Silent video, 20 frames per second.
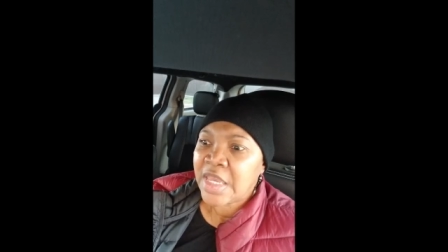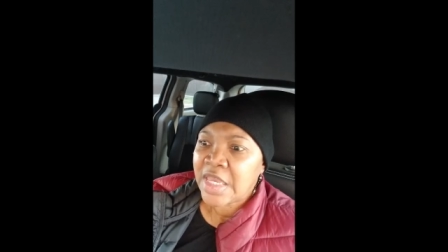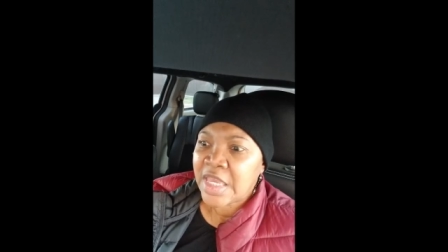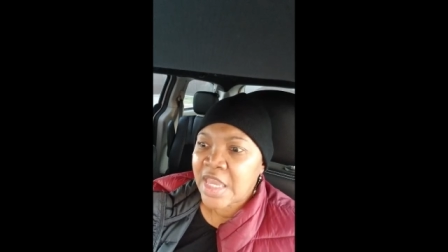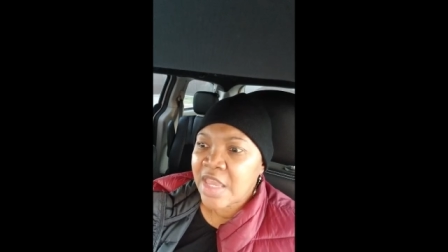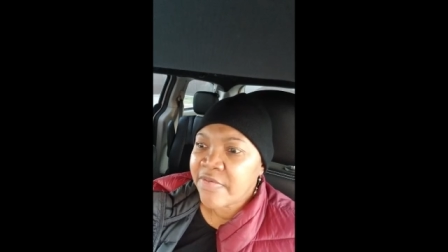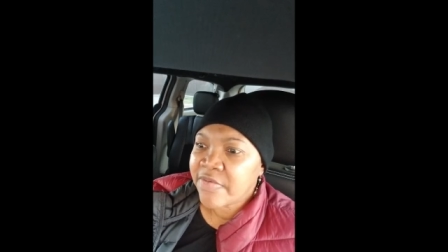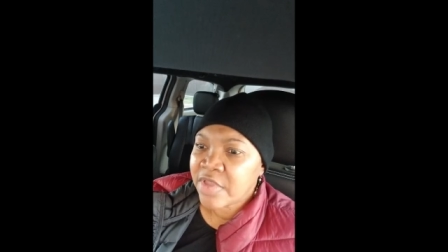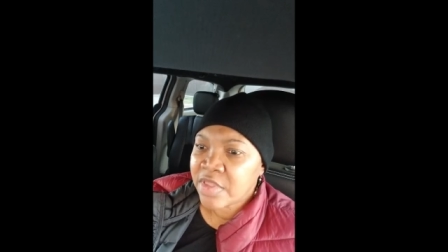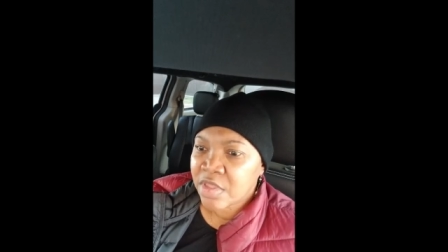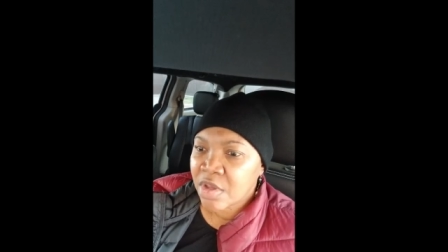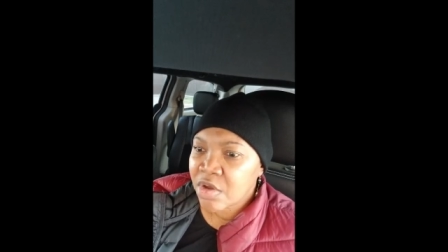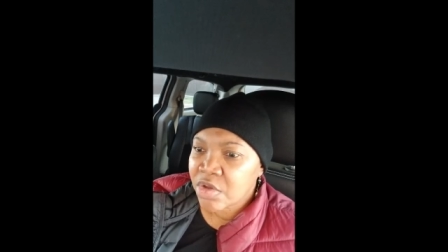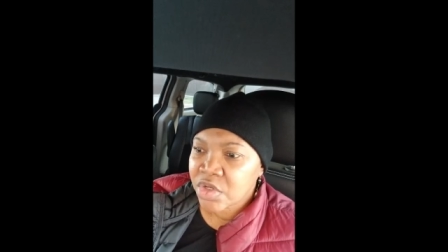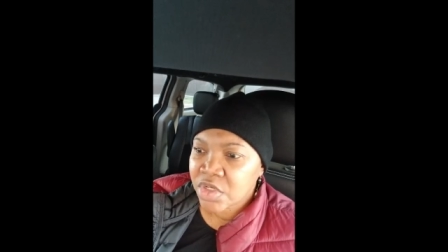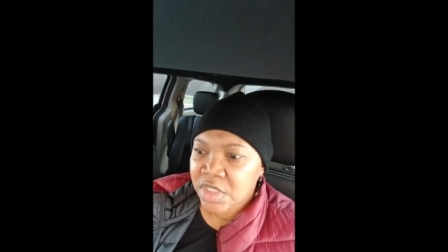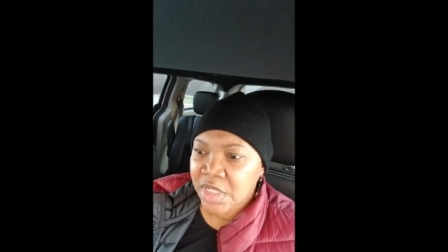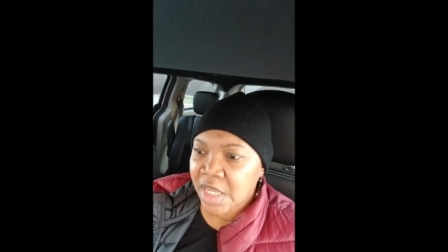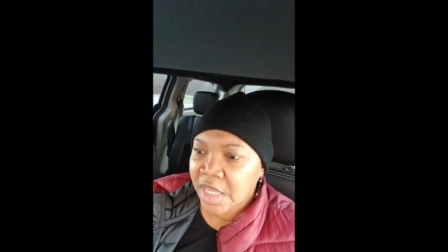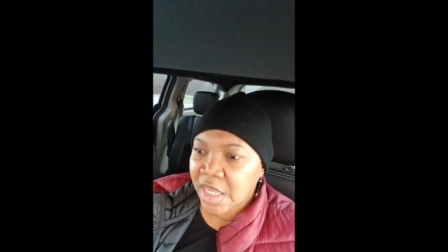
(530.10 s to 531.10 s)
even though
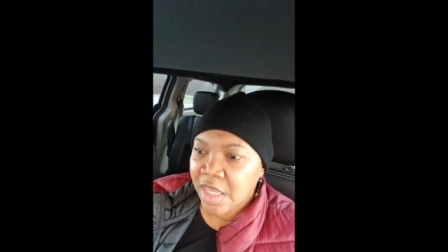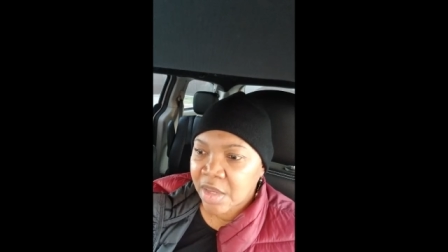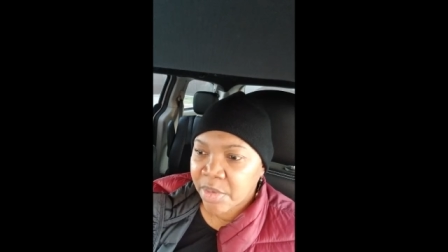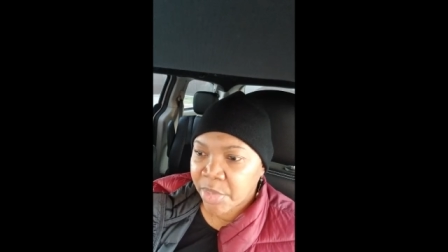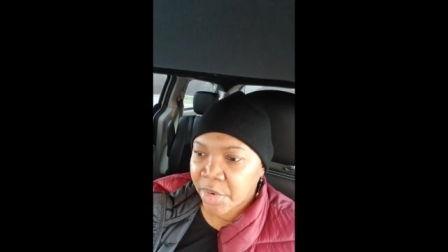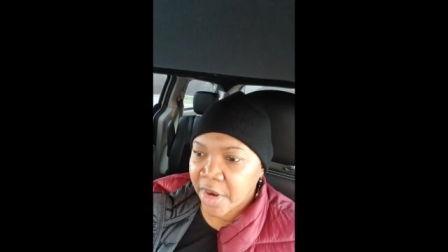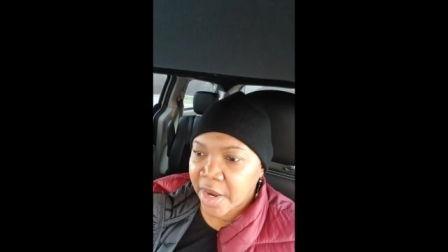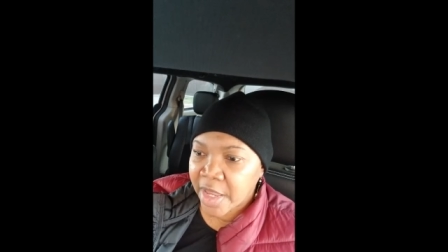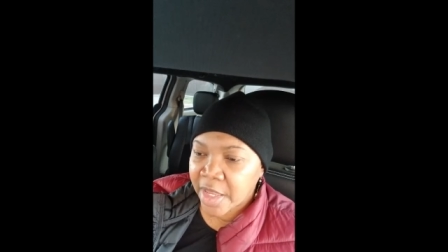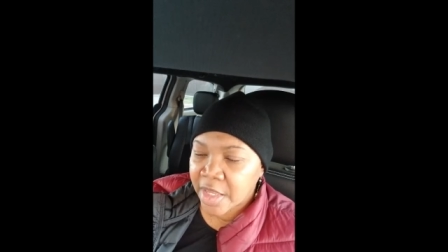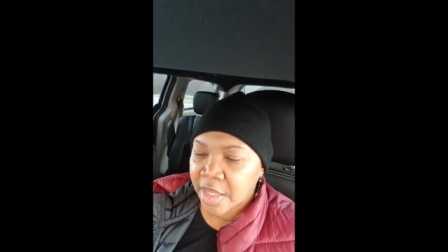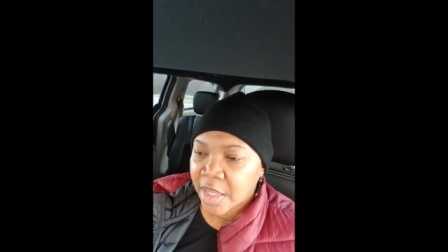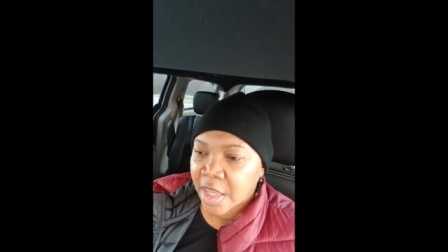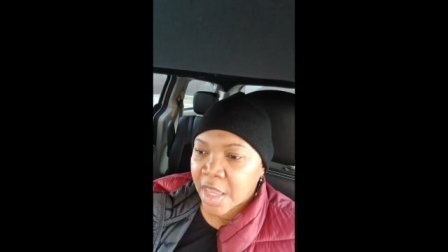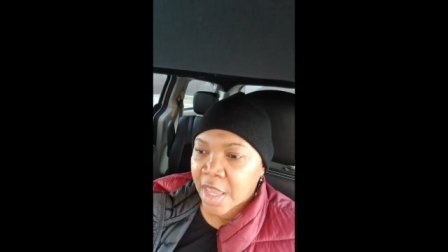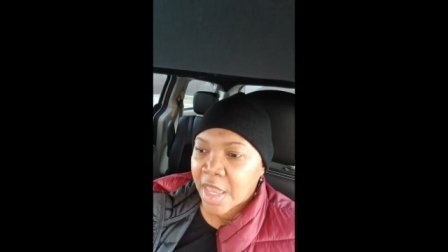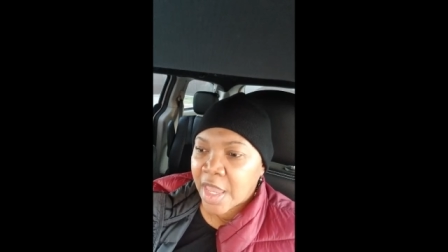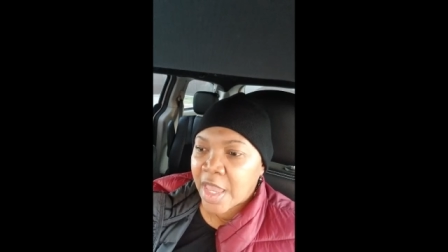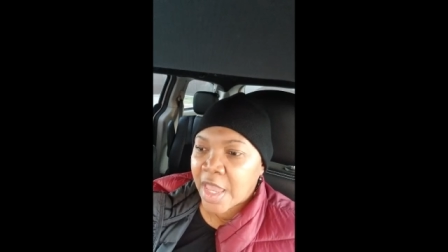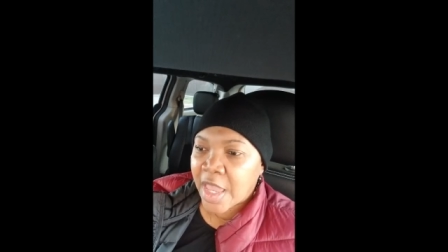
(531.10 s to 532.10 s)
you're taking a break.
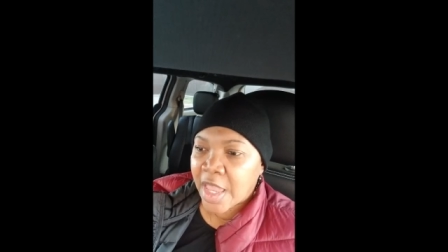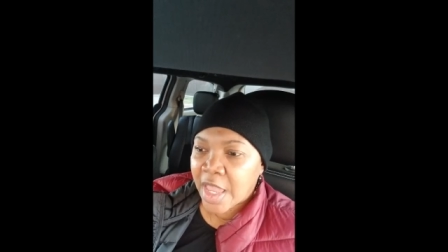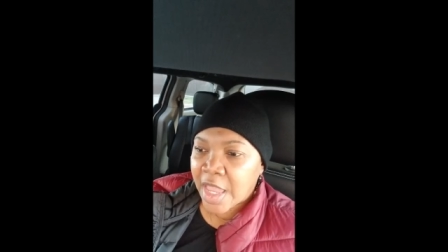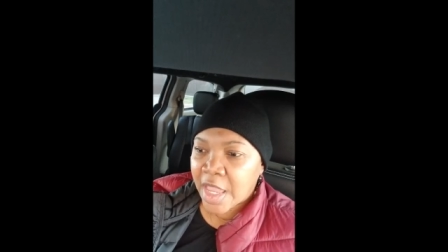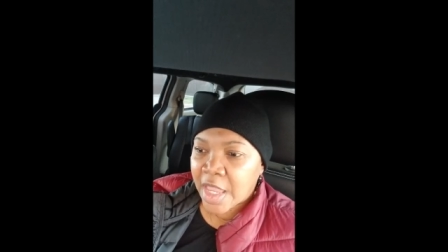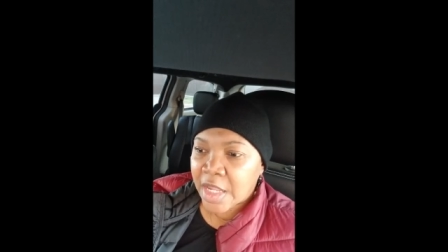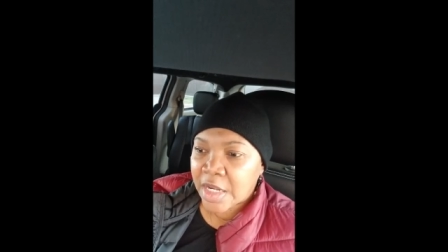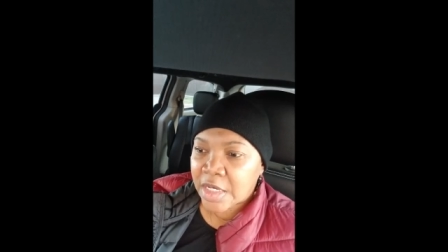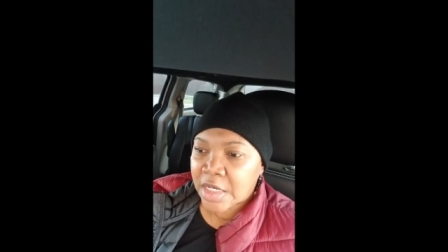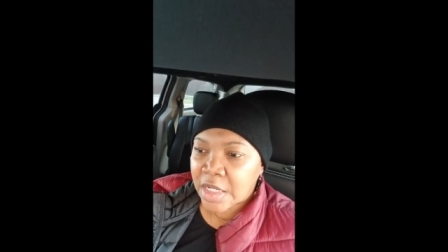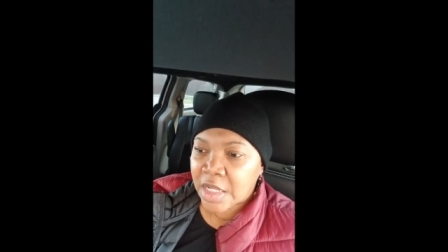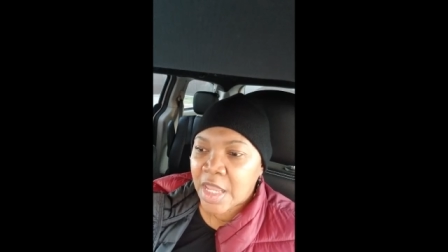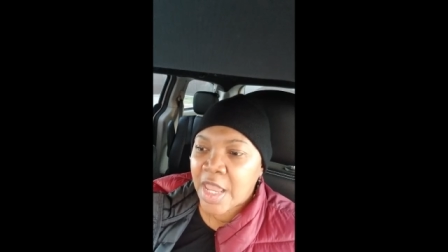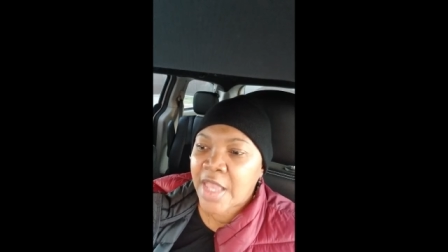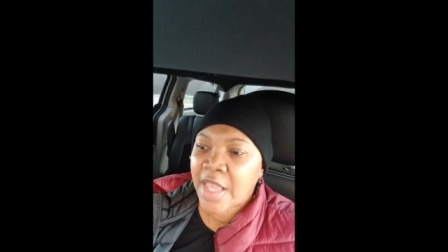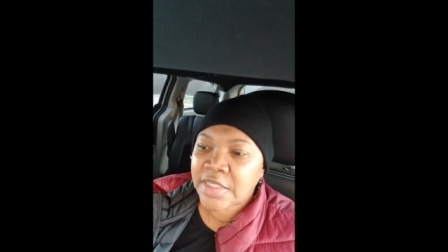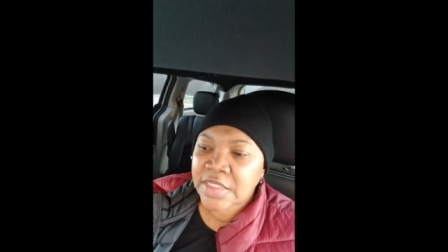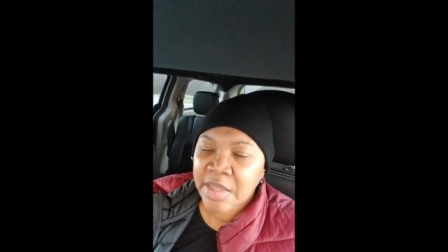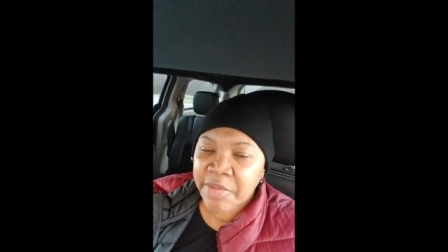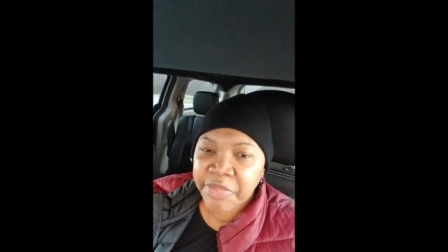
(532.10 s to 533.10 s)
And
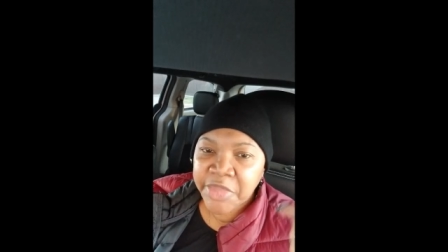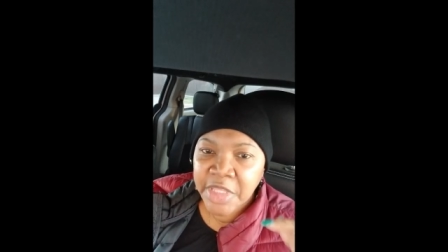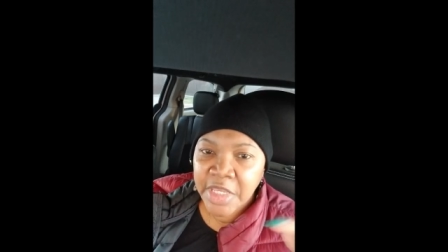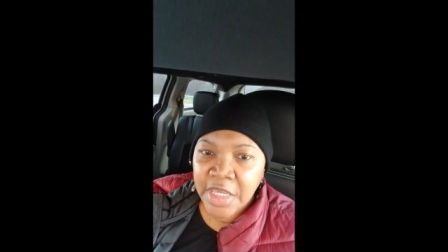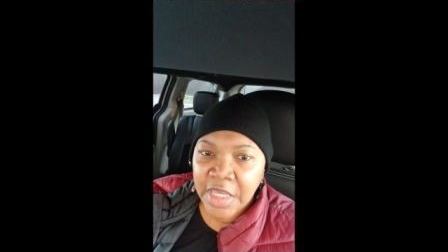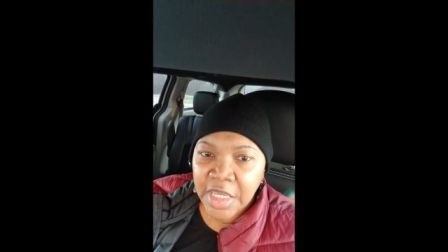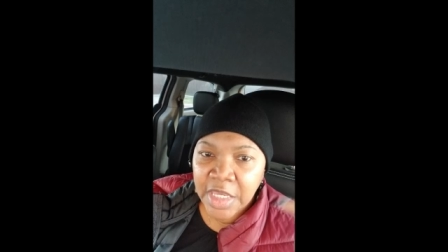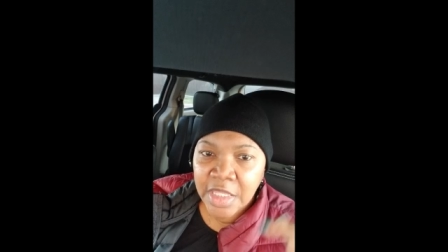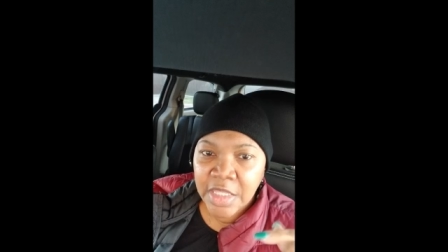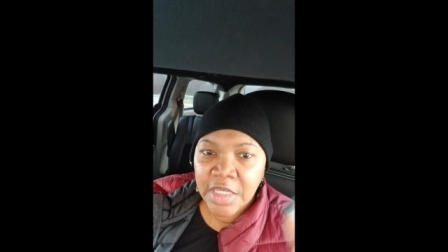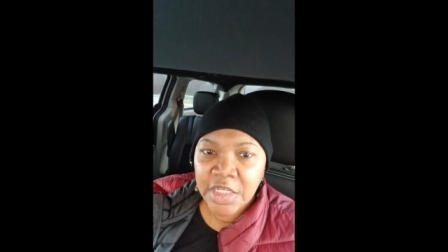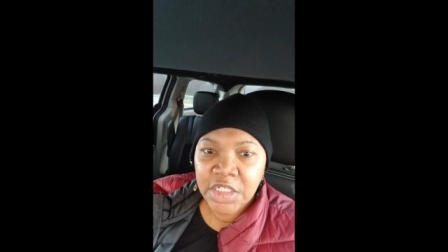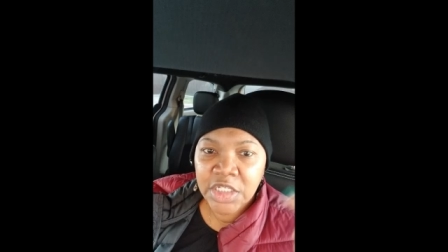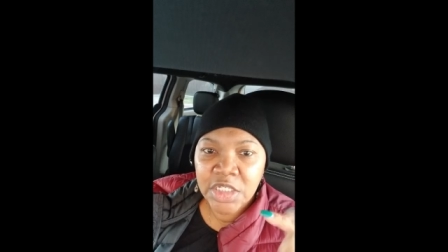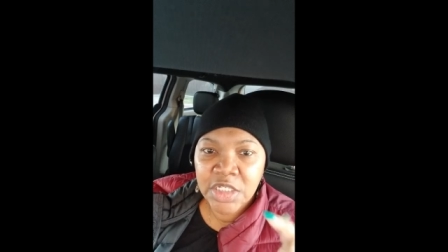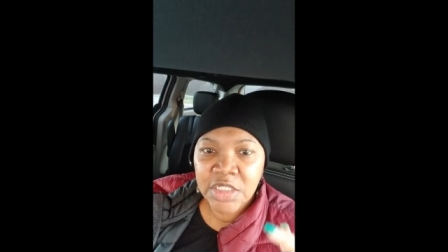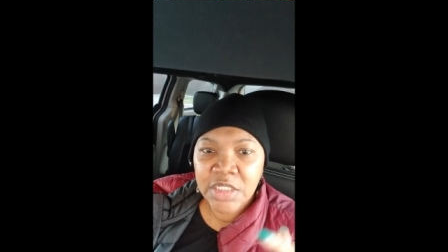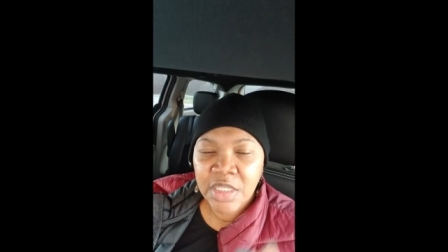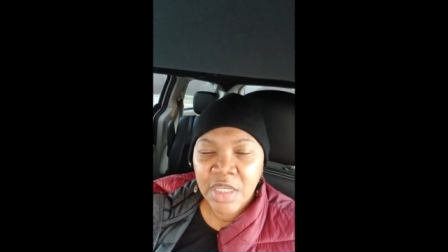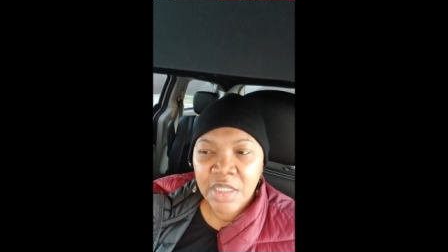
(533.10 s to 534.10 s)
as I'm thinking this,
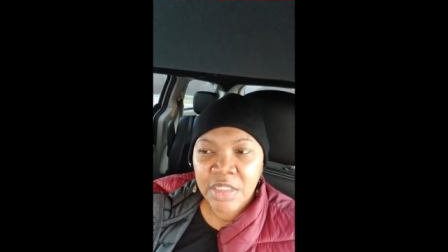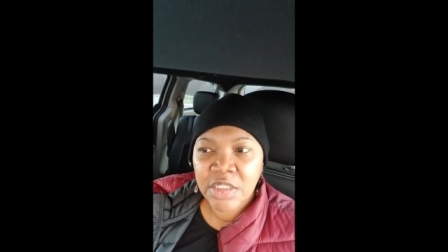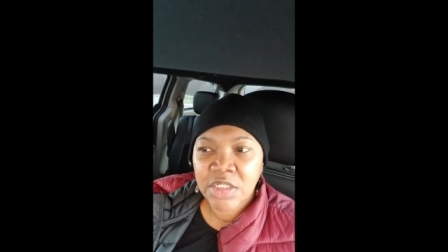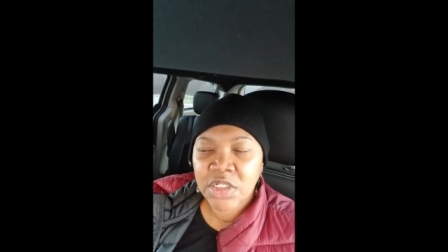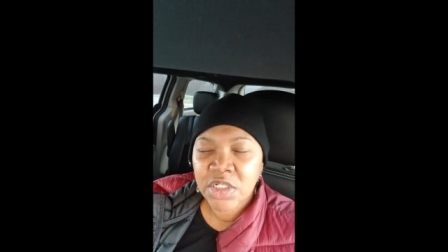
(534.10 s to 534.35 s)
she says,